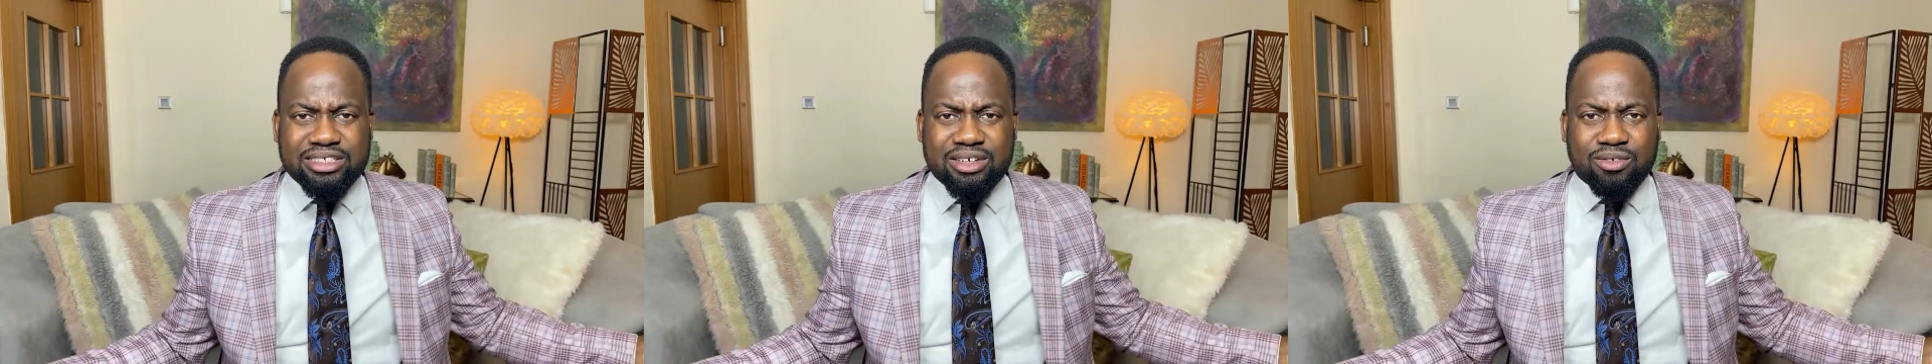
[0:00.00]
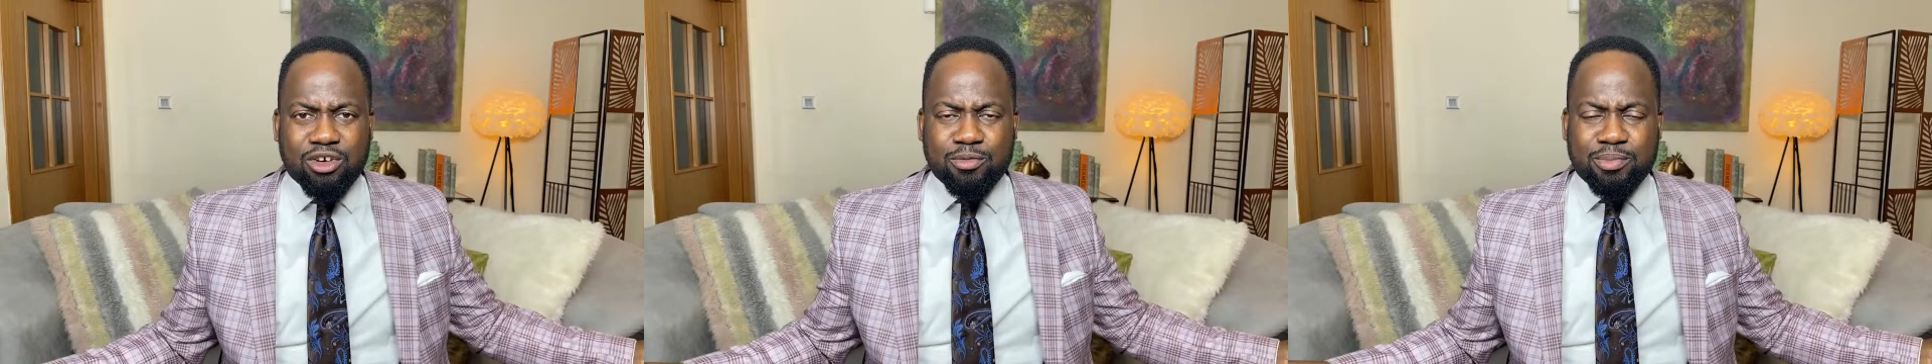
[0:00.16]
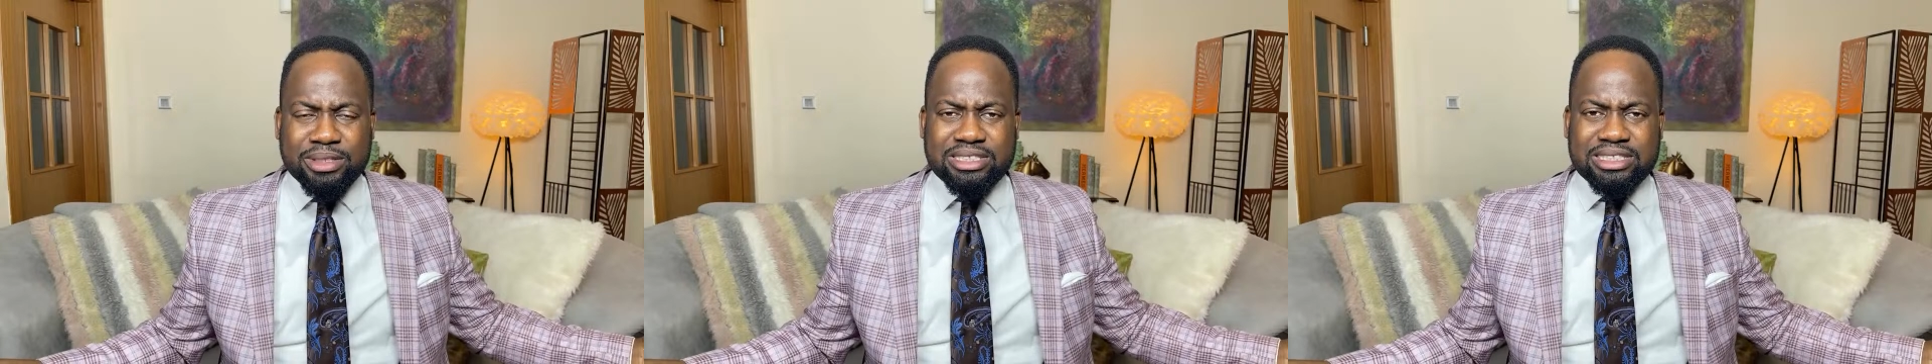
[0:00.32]

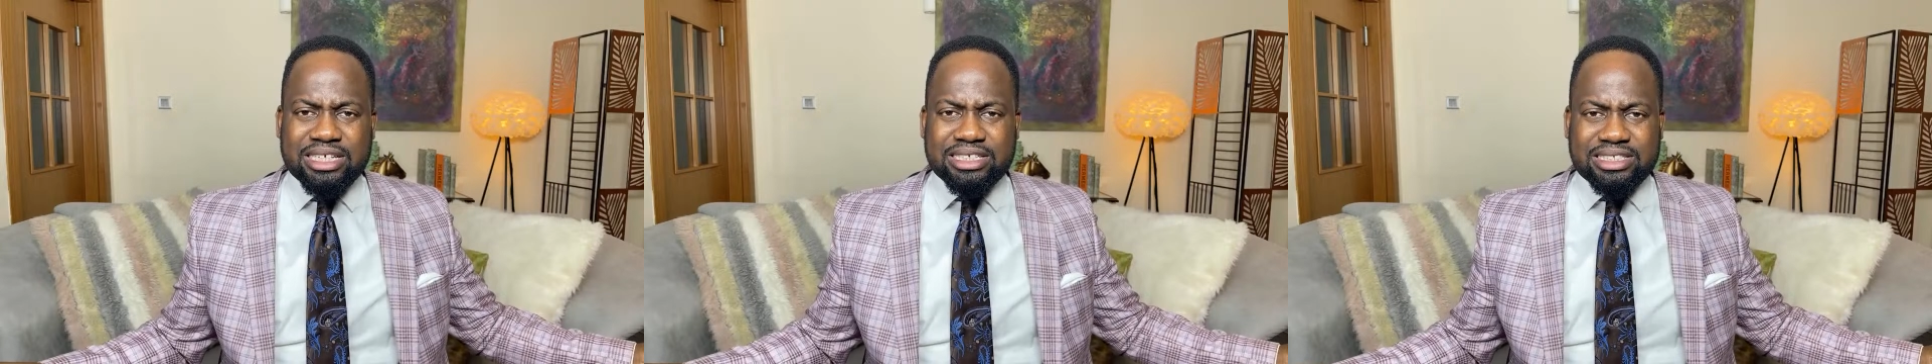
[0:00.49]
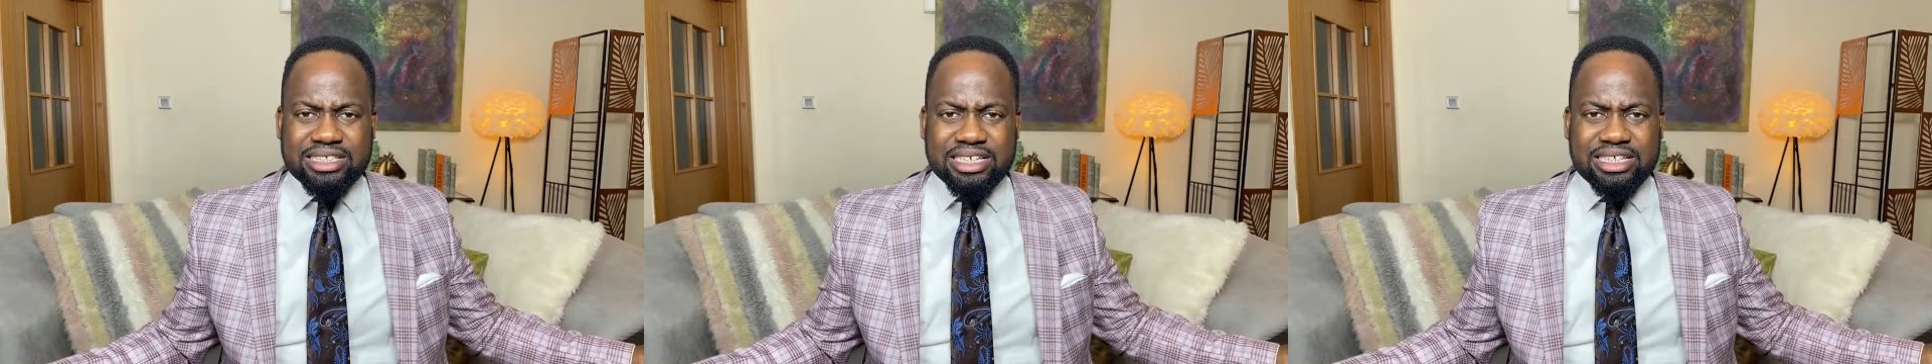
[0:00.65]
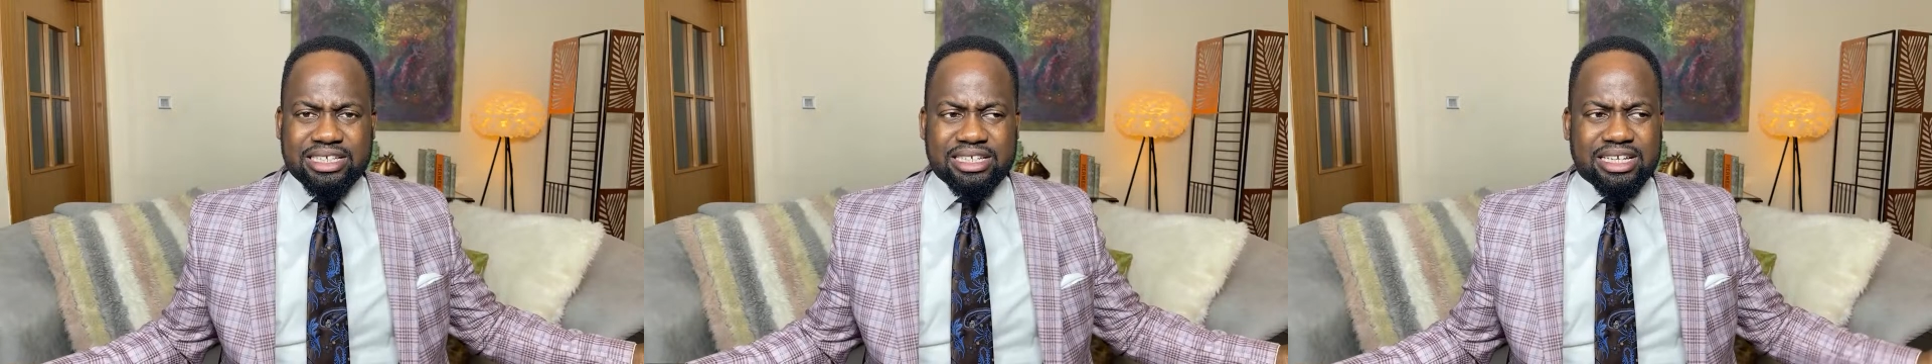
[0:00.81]
what the person has
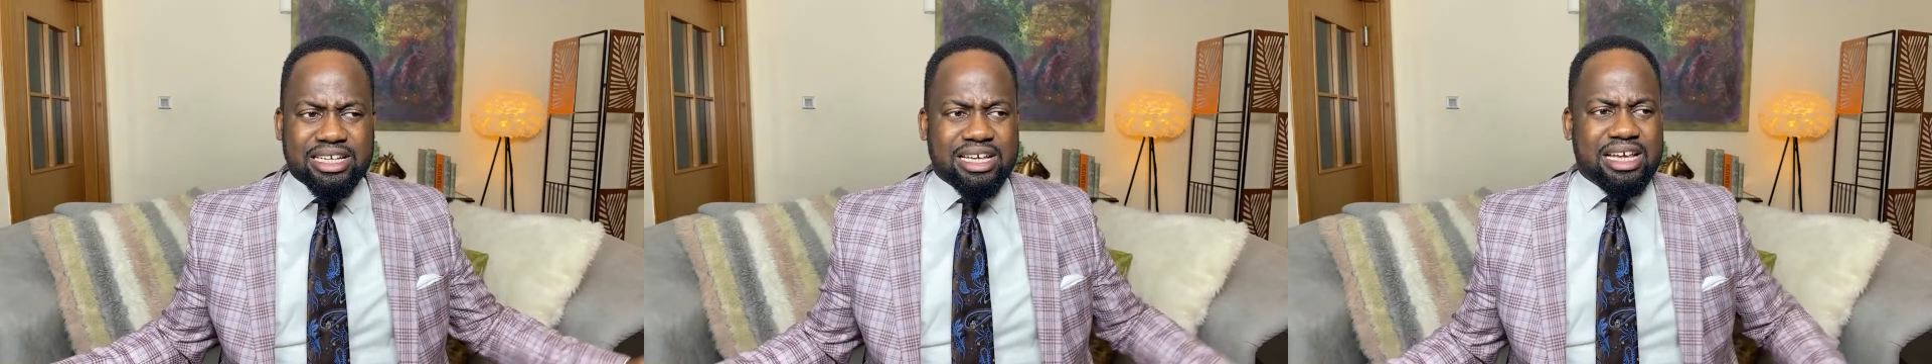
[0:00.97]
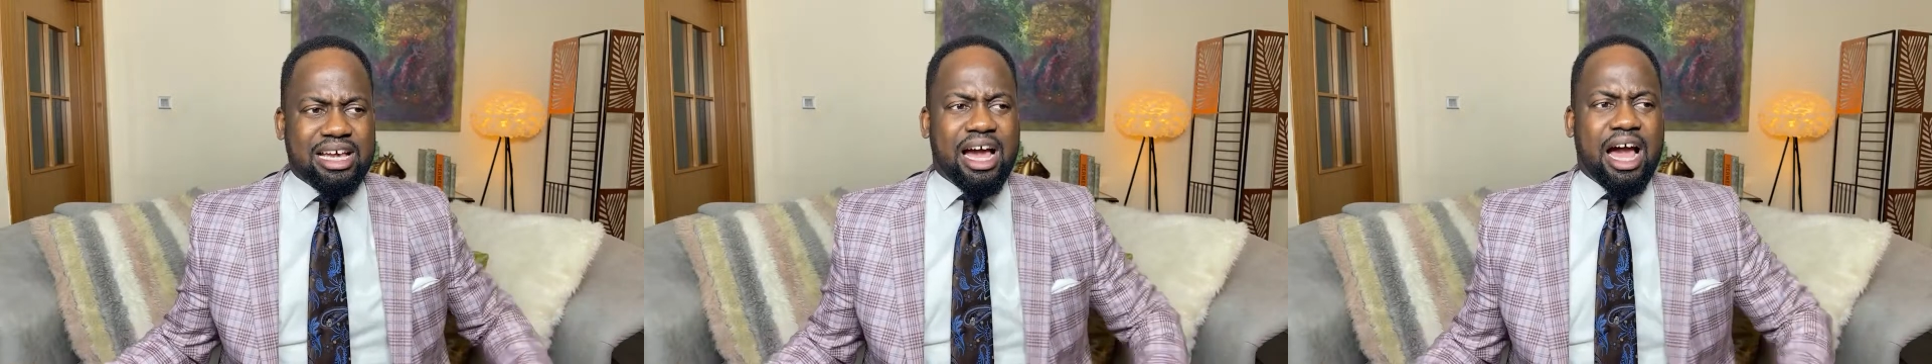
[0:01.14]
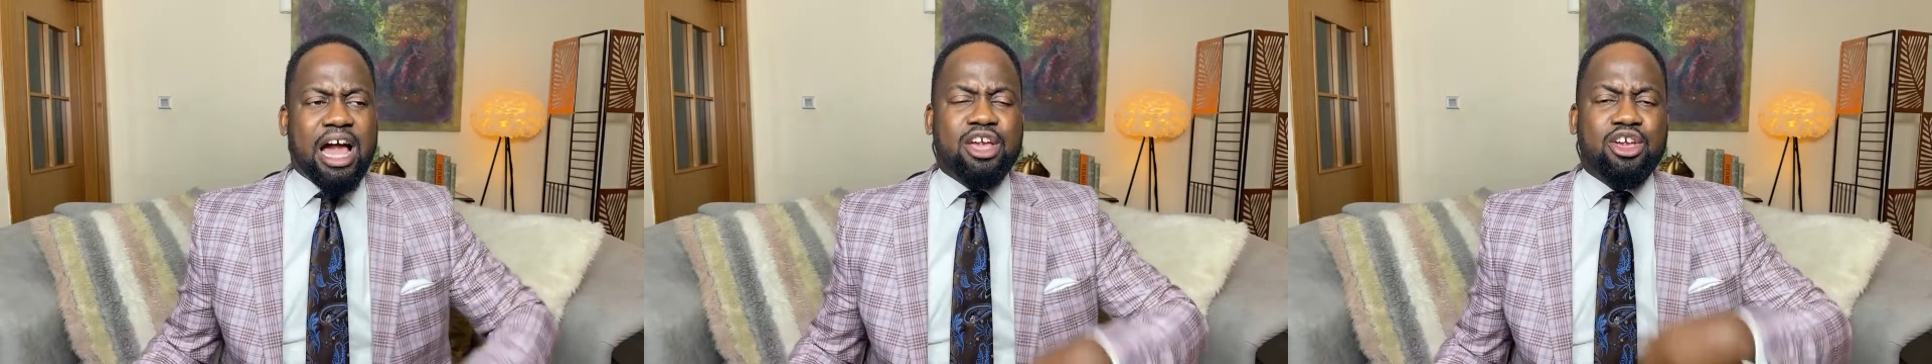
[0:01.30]
said
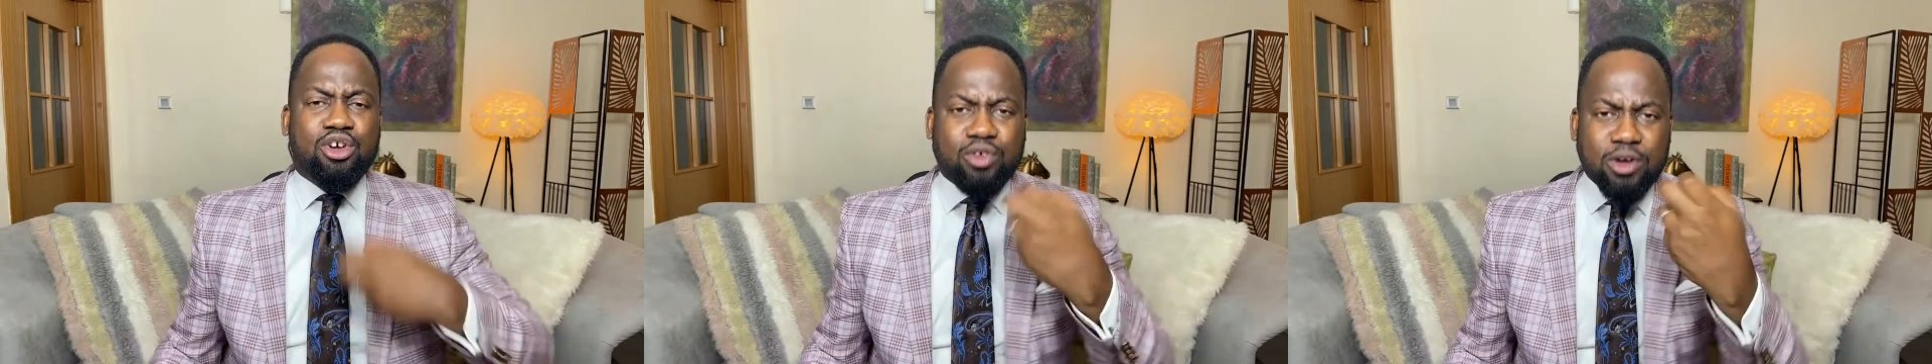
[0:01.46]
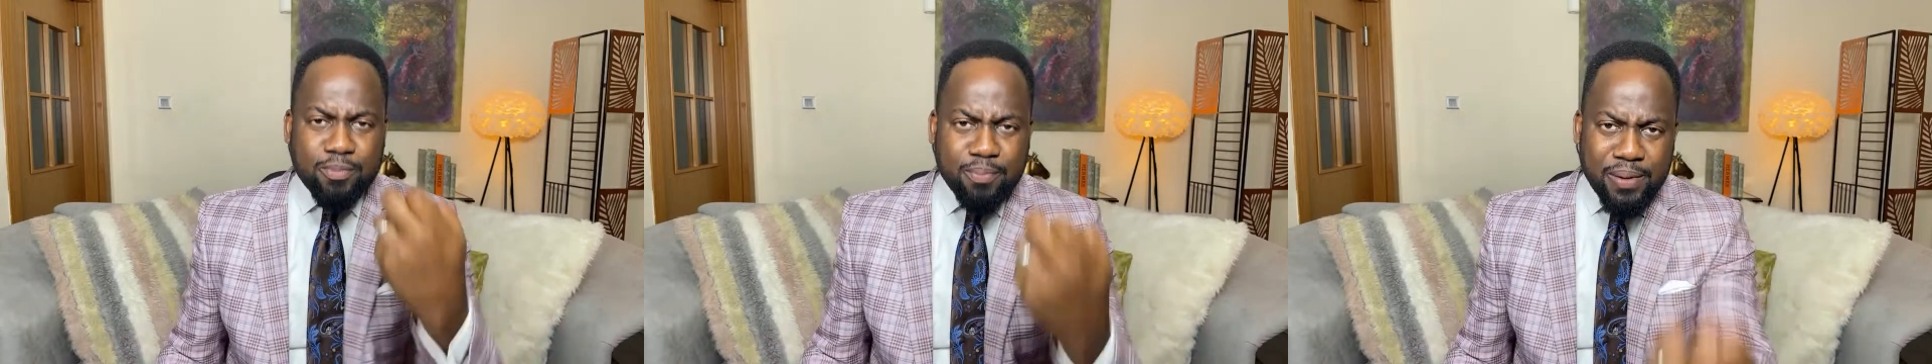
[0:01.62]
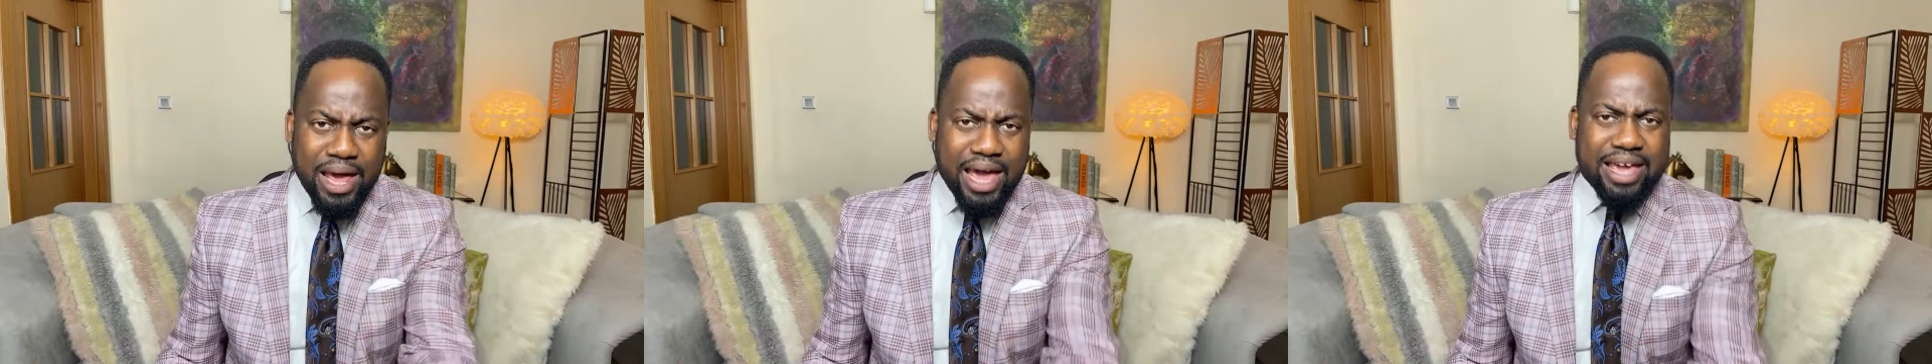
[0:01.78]
and you
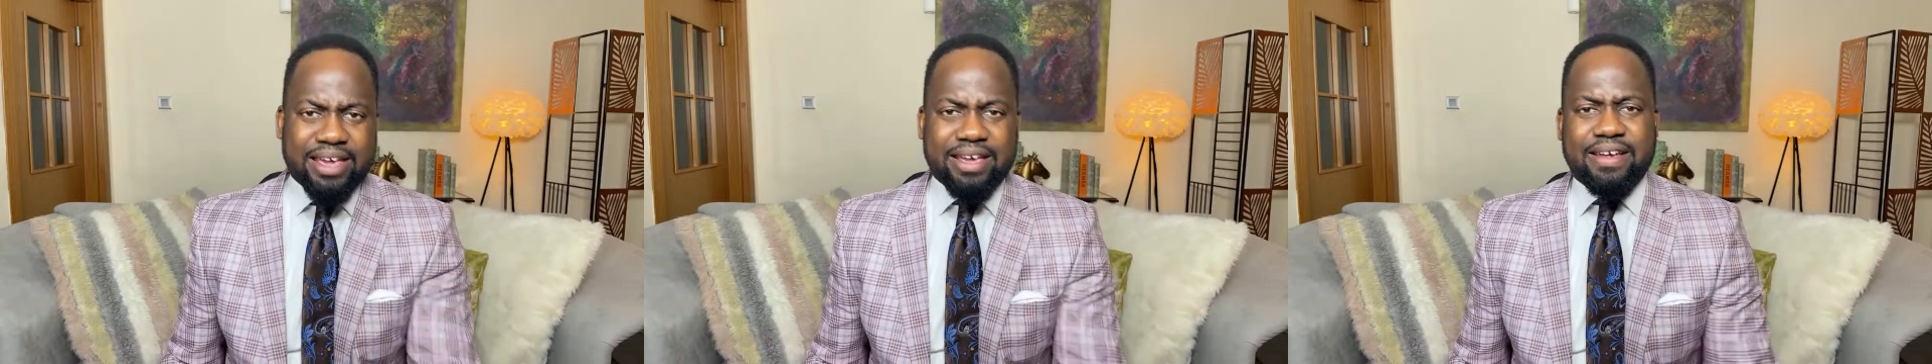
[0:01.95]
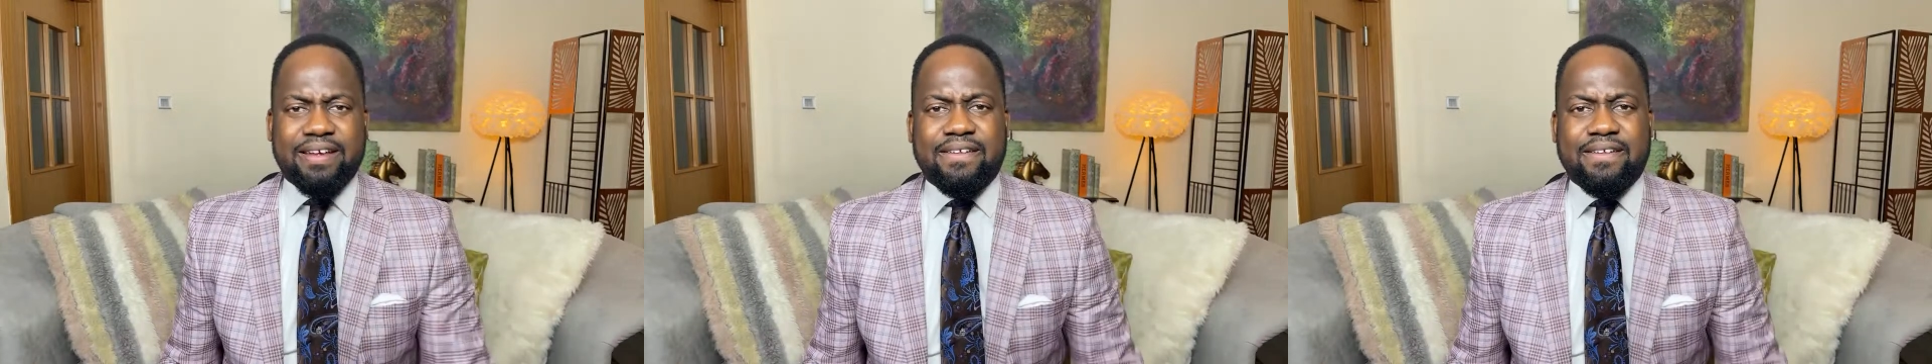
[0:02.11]
reply.